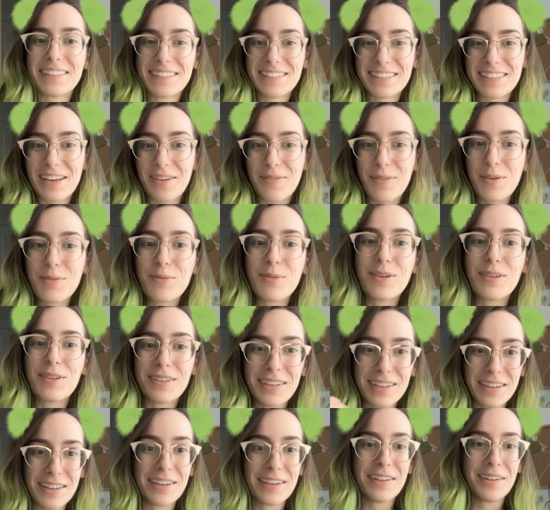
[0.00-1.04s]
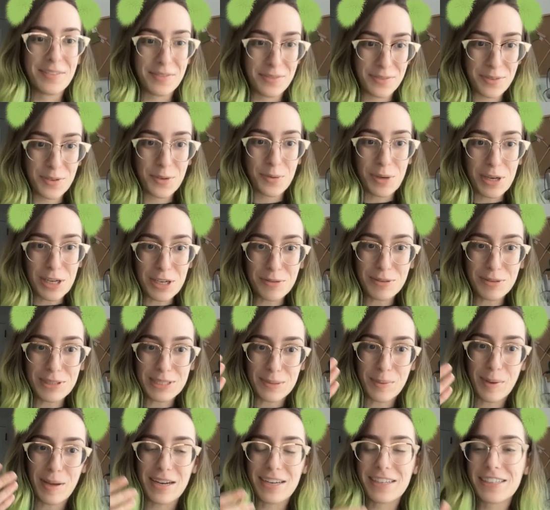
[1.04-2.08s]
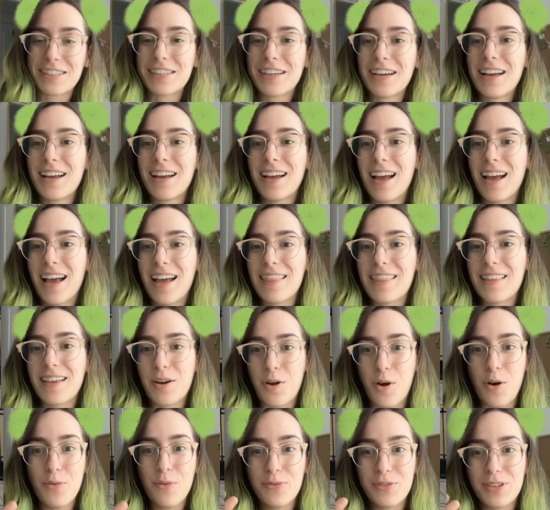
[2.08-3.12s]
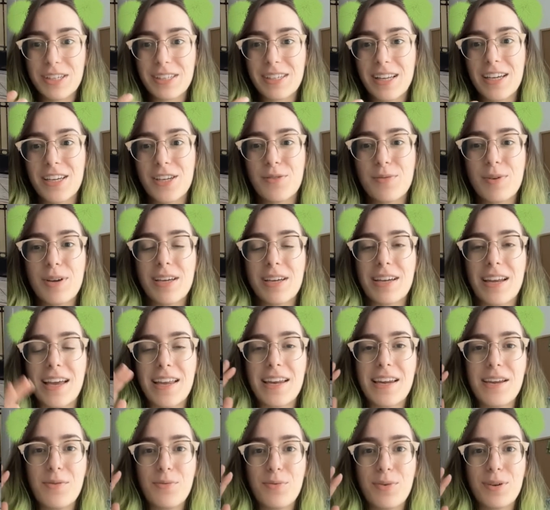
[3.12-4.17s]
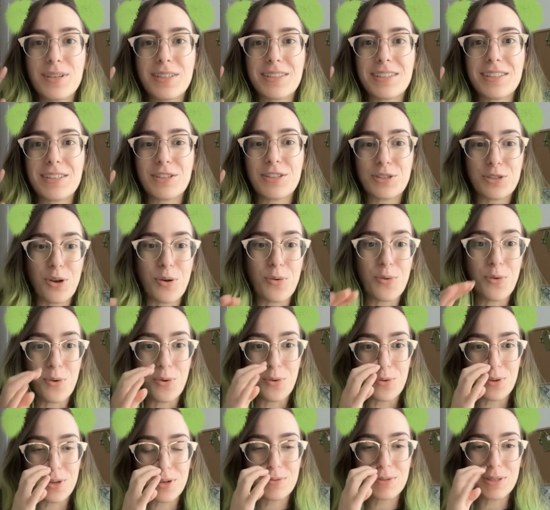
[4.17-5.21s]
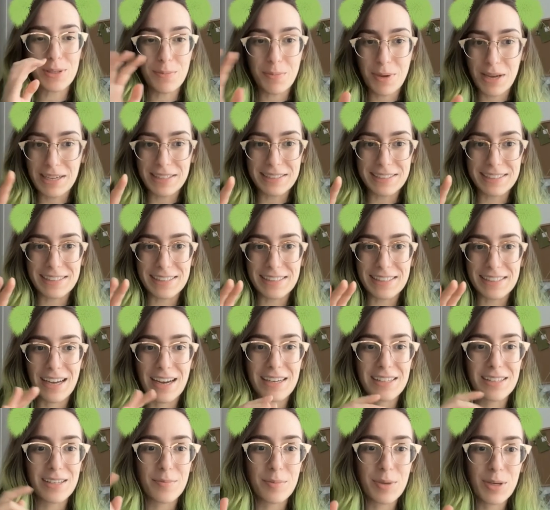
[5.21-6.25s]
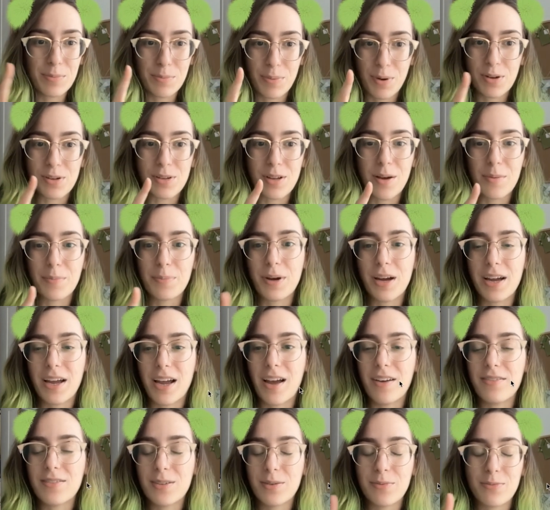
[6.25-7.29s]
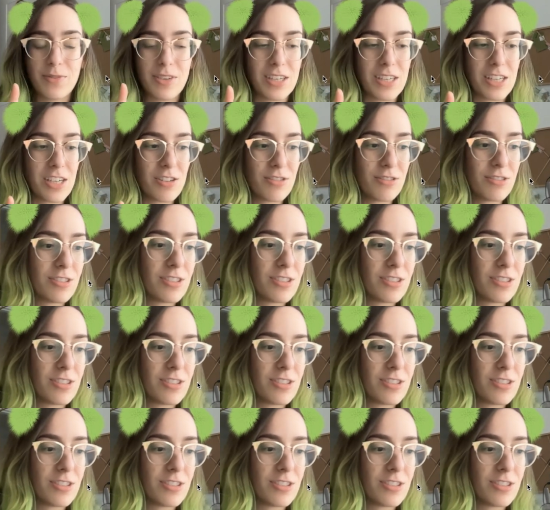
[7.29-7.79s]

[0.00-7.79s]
Someone will greet you in Spanish and then hopefully let you in. And it was so cool. It was amazing inside. Let me pull up. I have some videos.